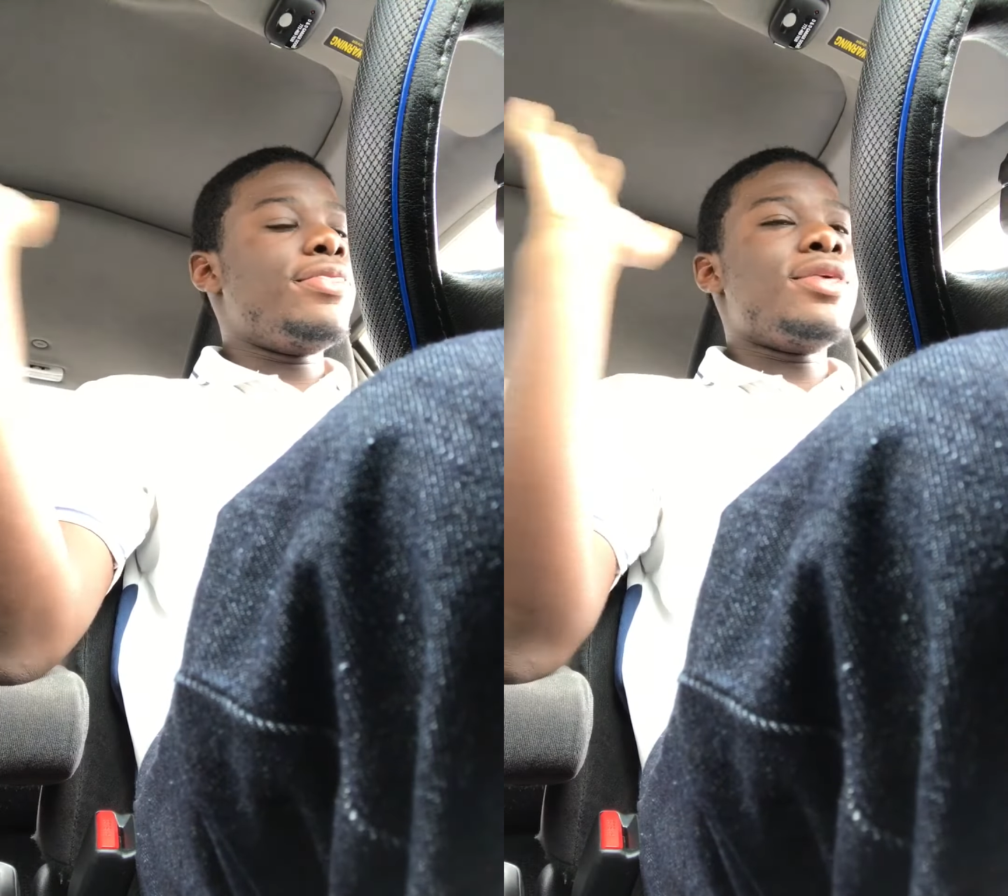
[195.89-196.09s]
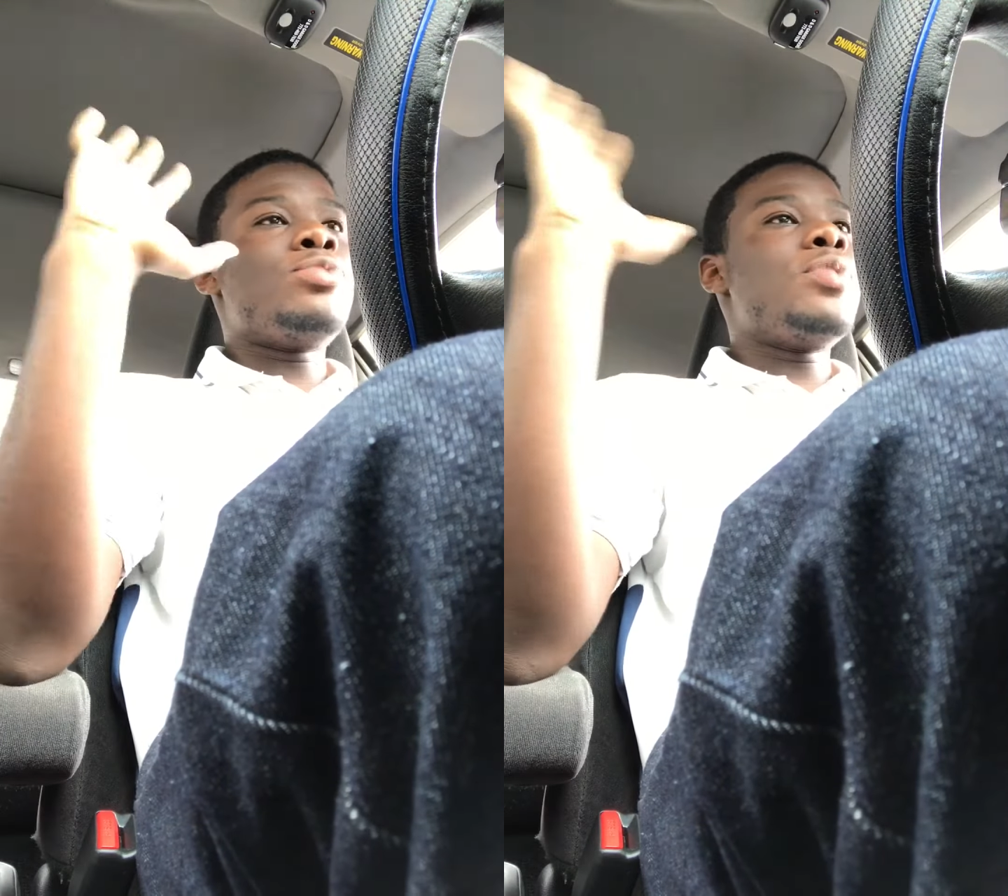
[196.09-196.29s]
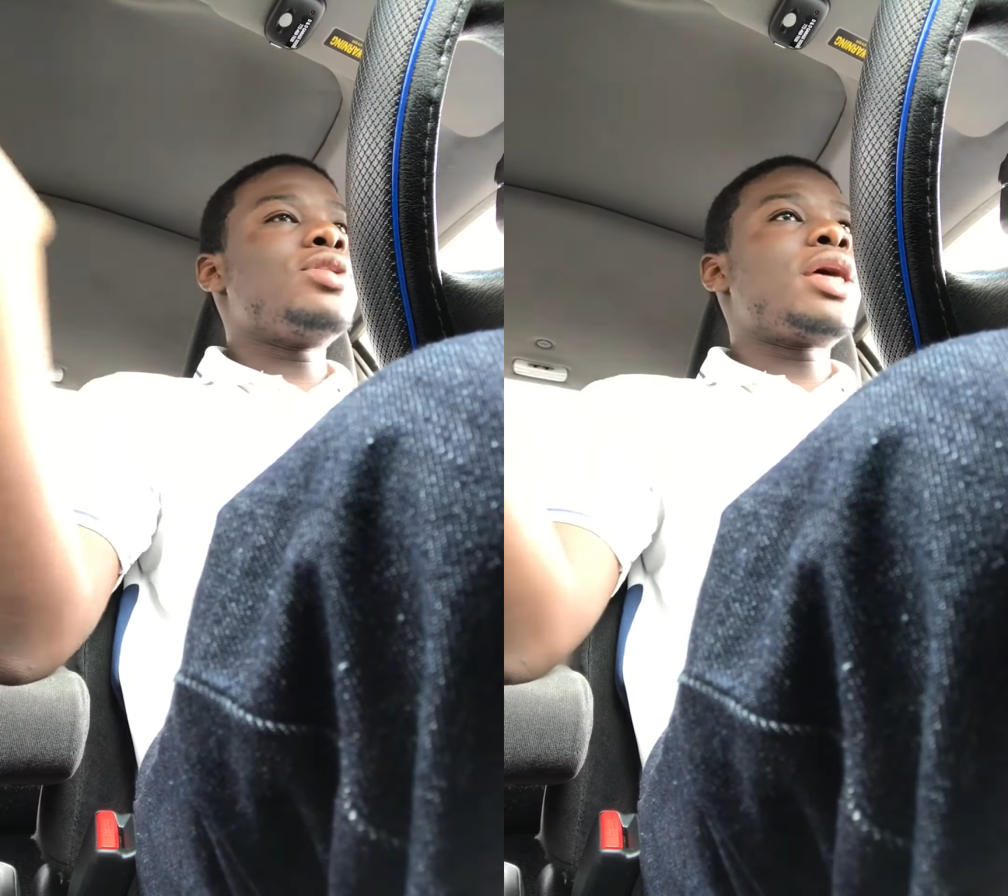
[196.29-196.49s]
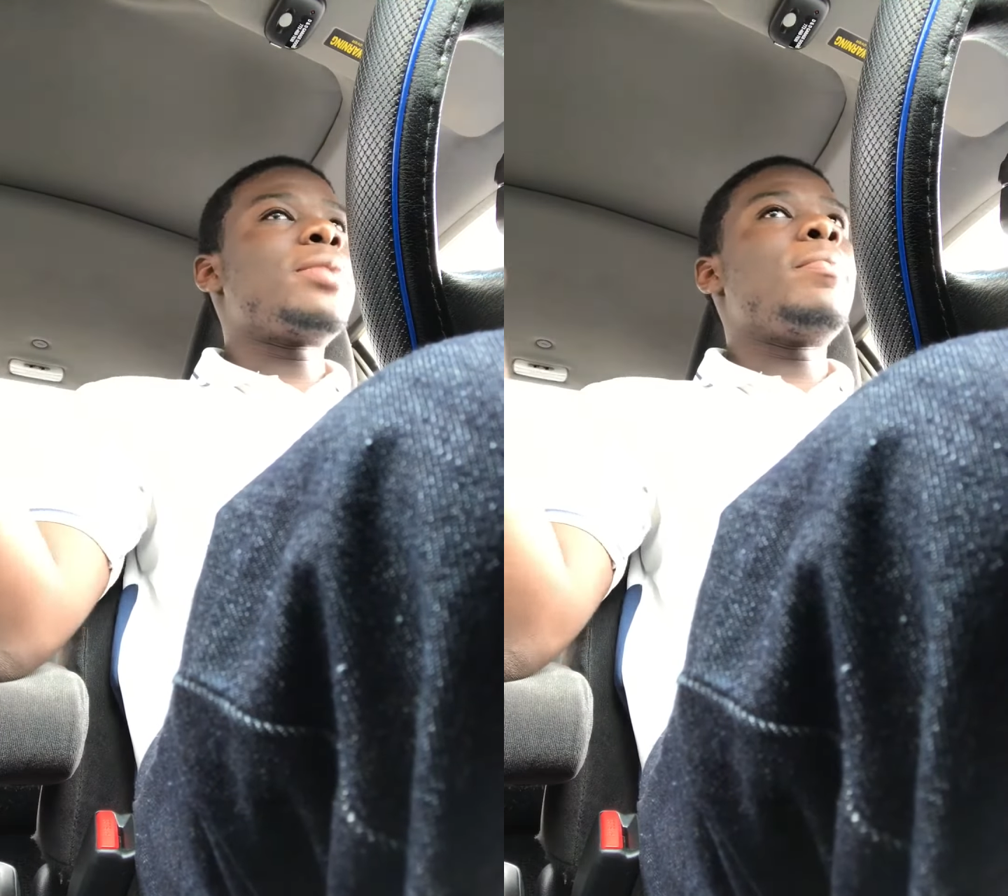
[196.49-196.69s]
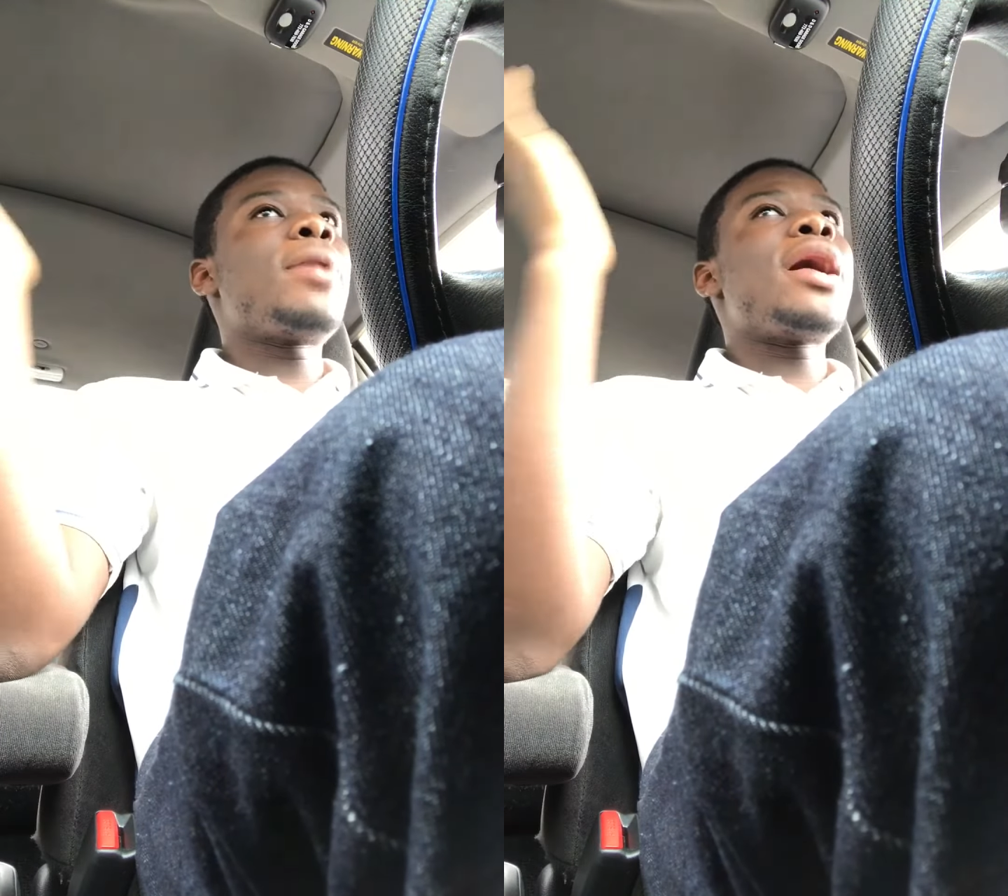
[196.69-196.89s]
it's been, like,
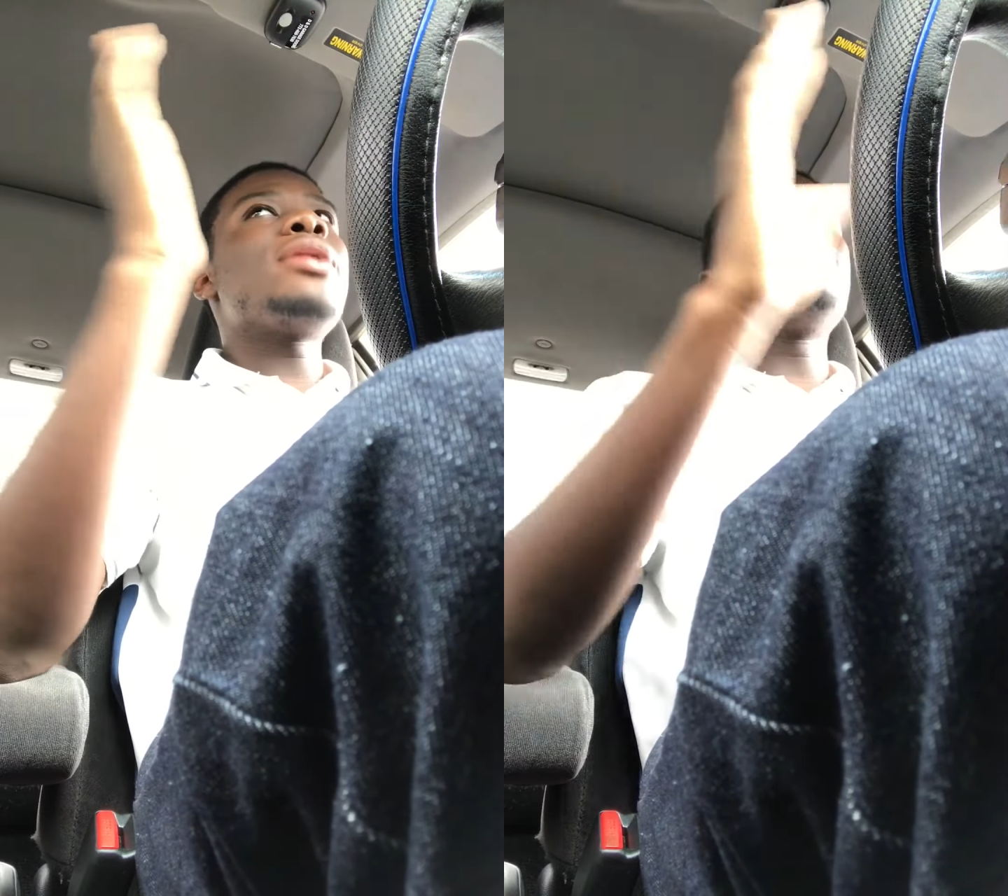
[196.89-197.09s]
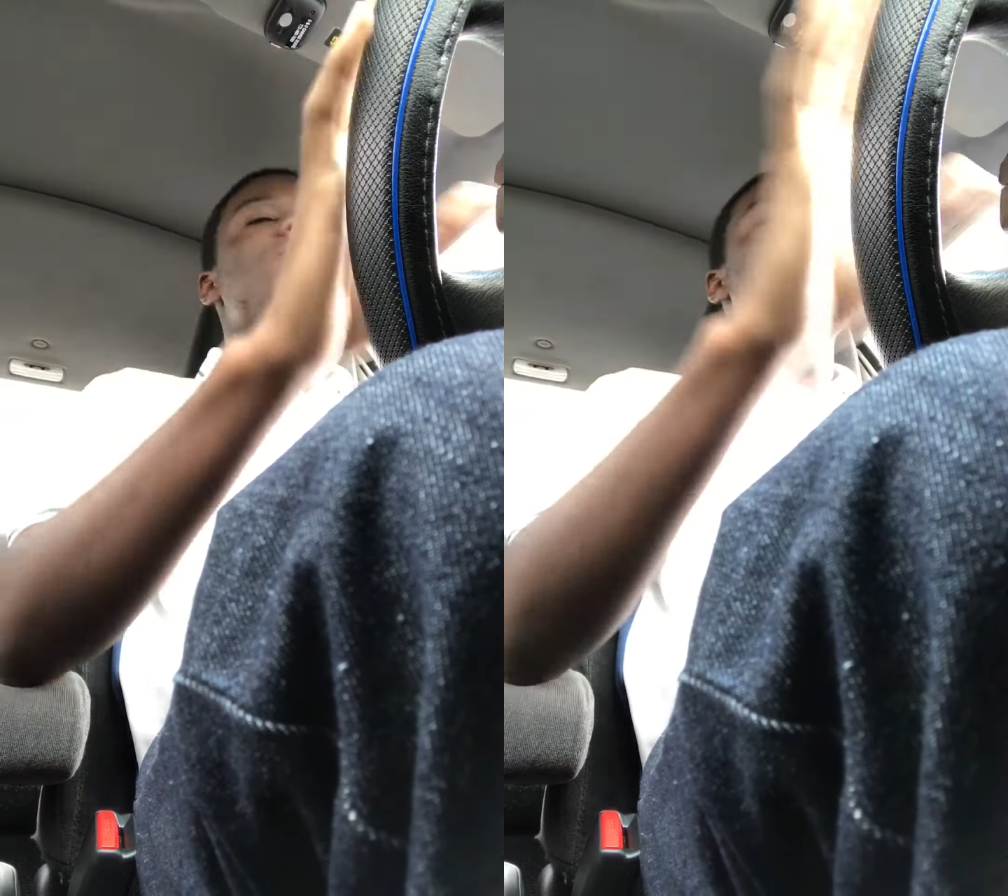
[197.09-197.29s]
bad